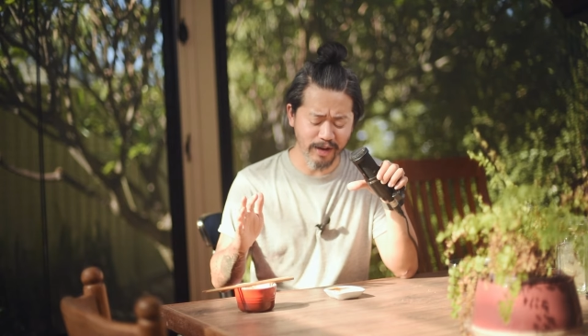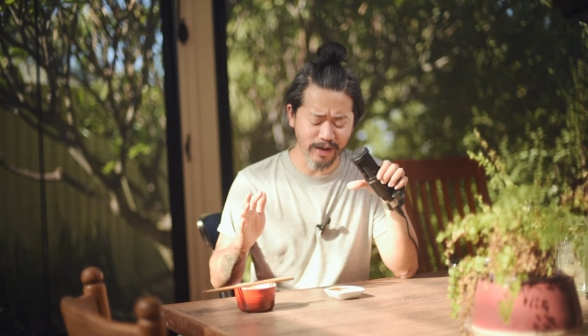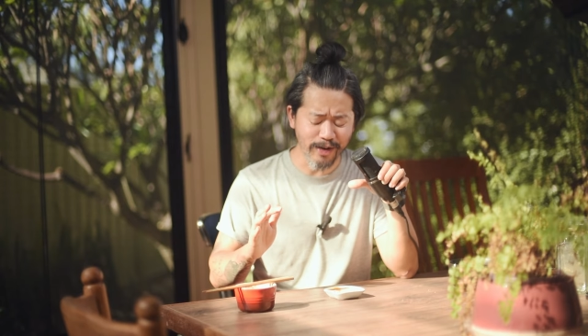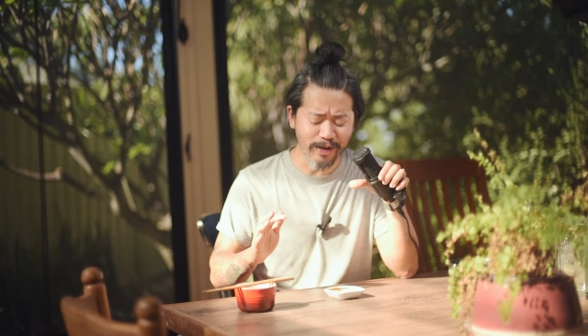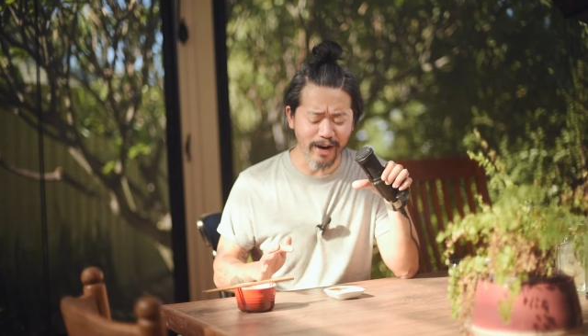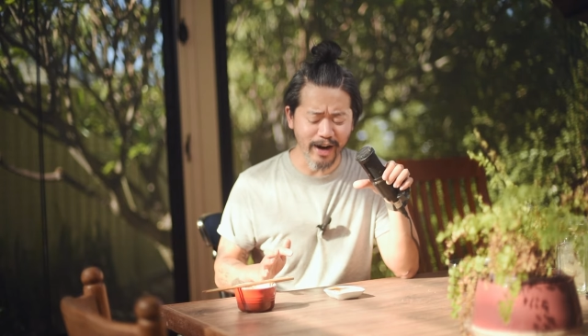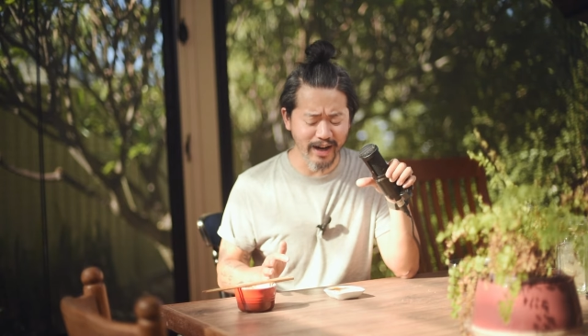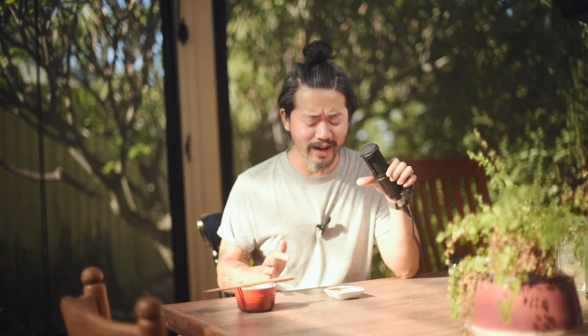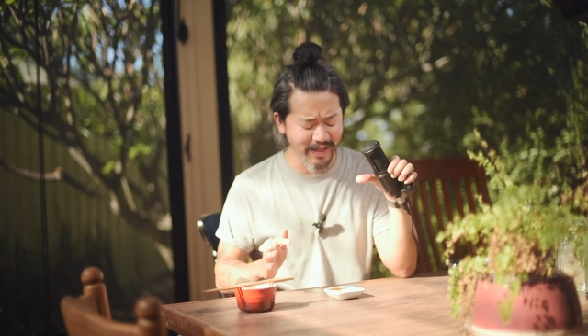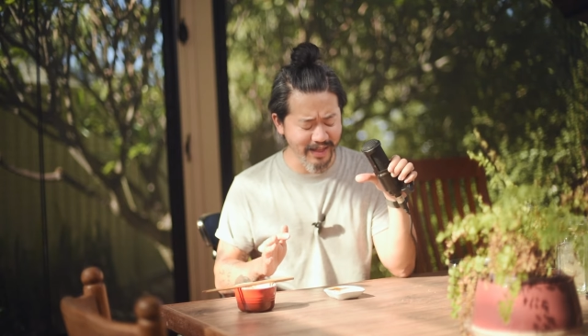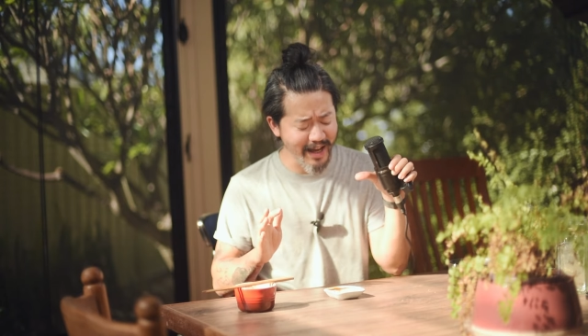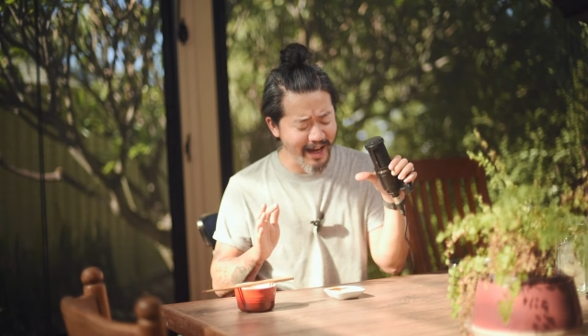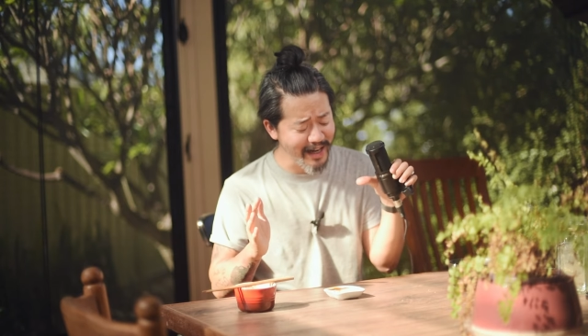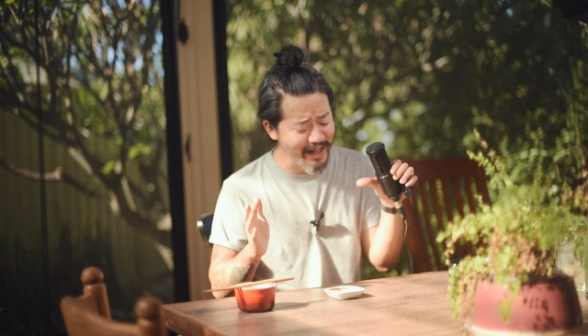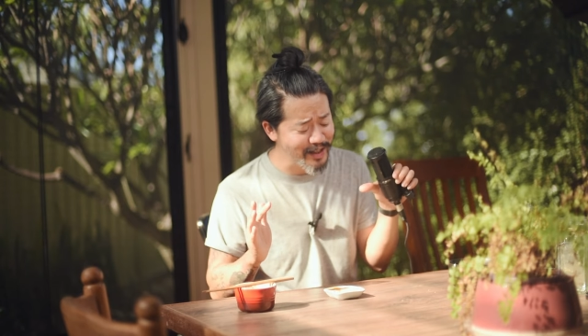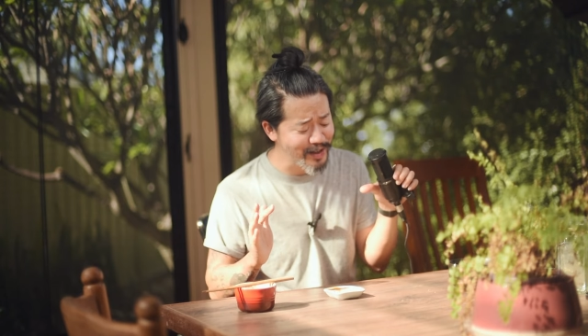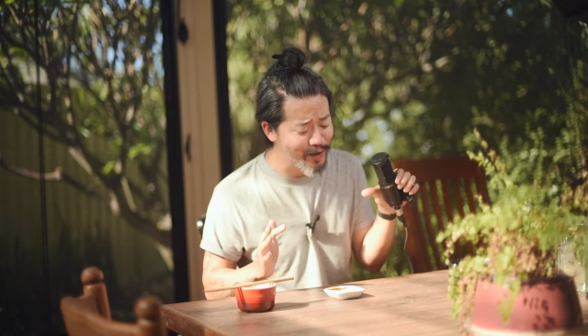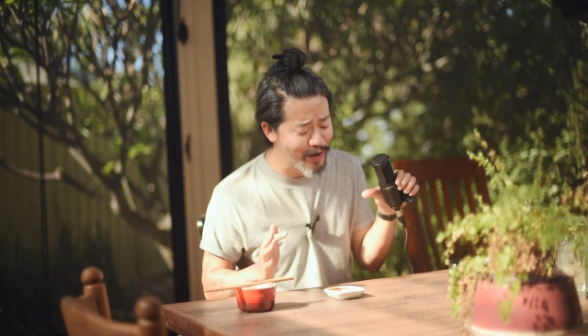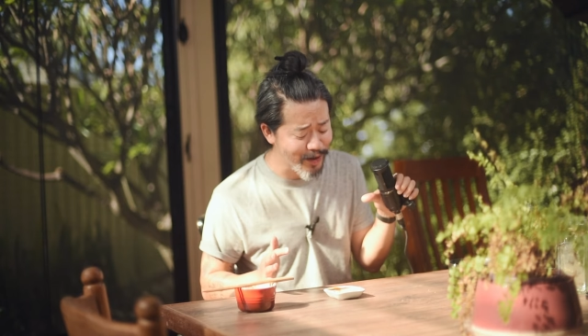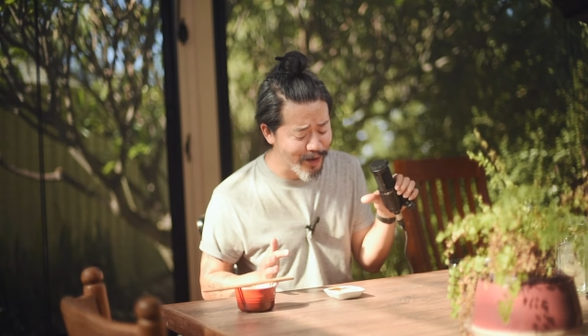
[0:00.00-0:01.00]
Alright, that
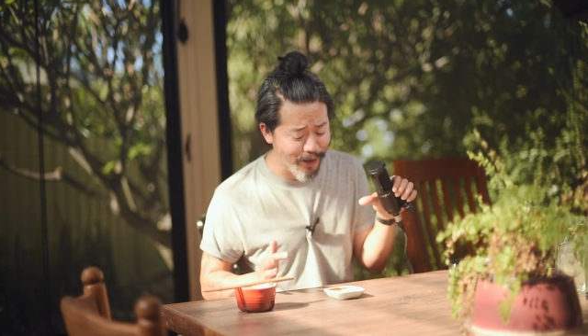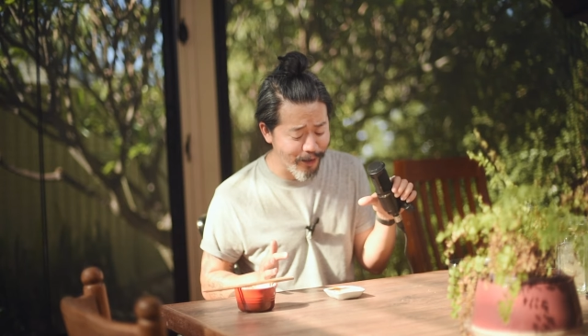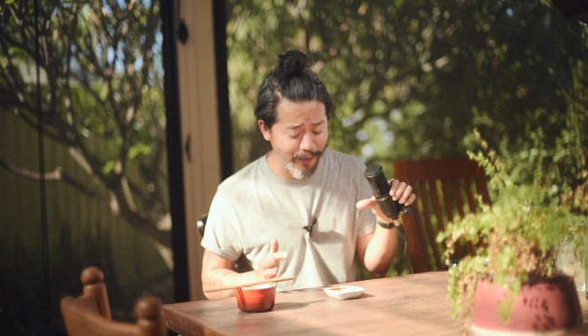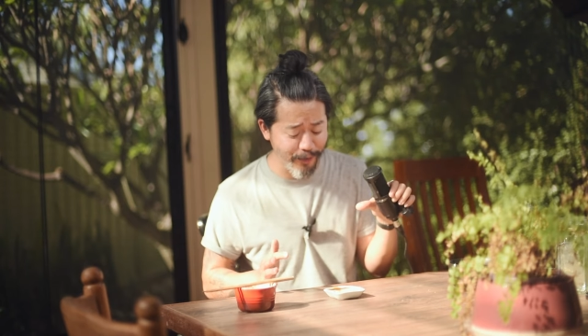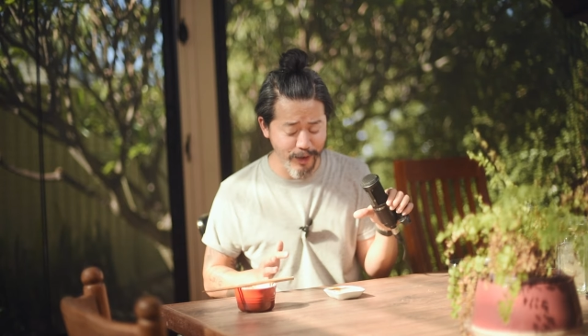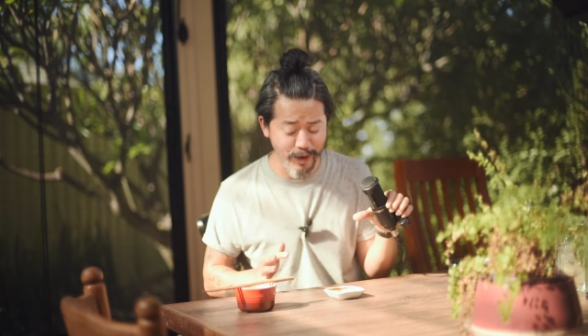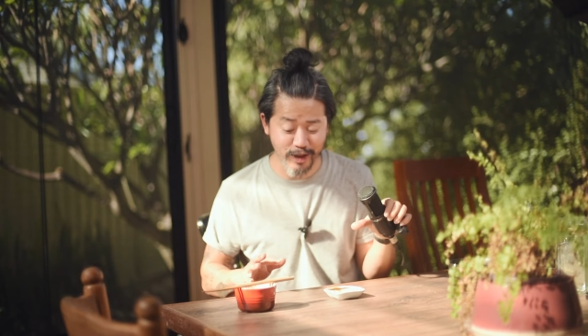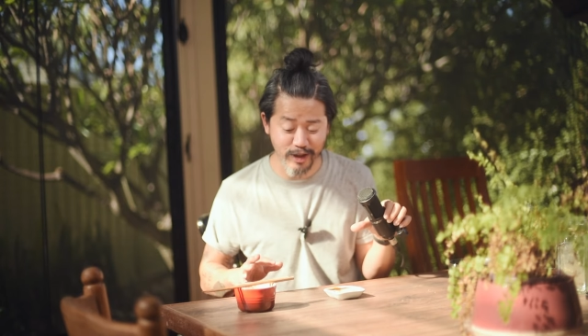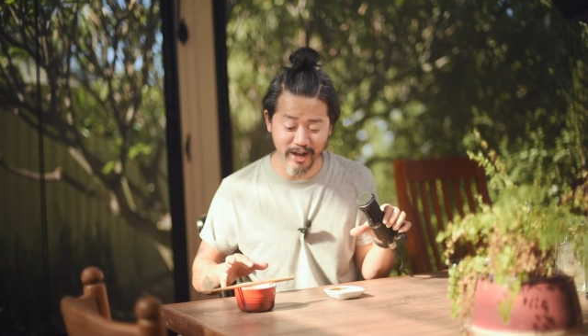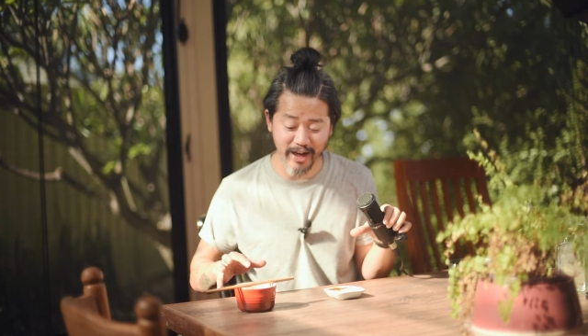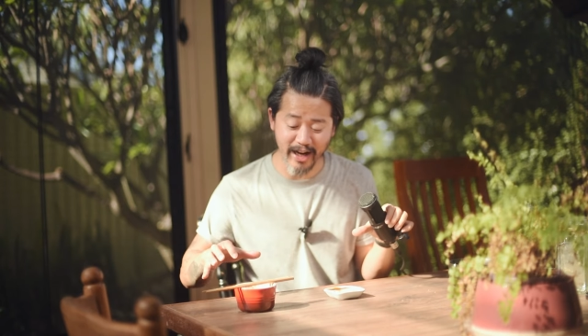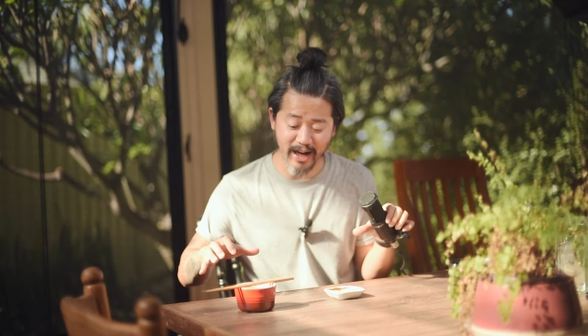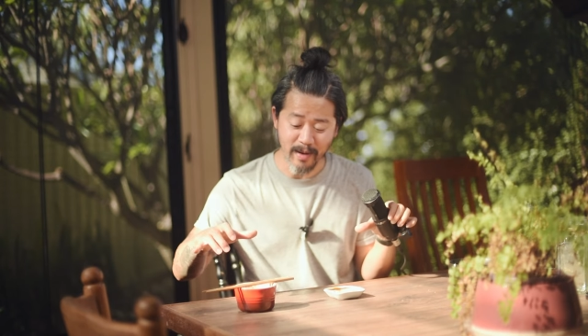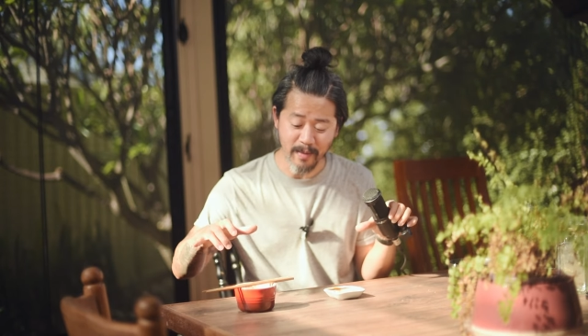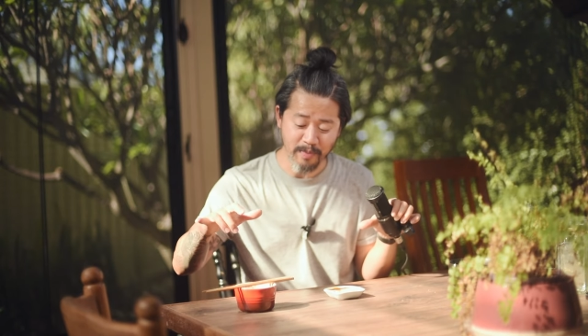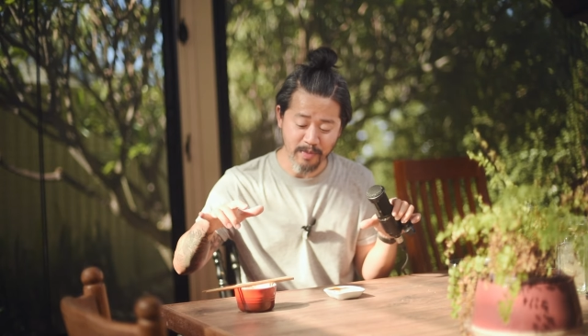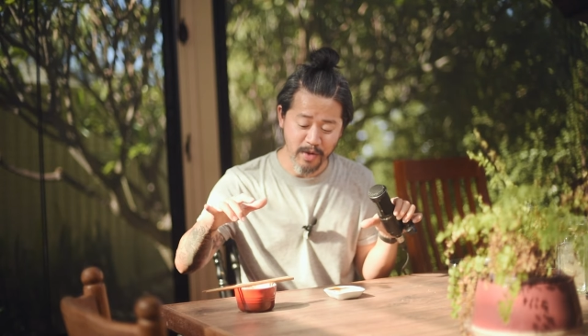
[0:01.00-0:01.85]
is what I got for you today.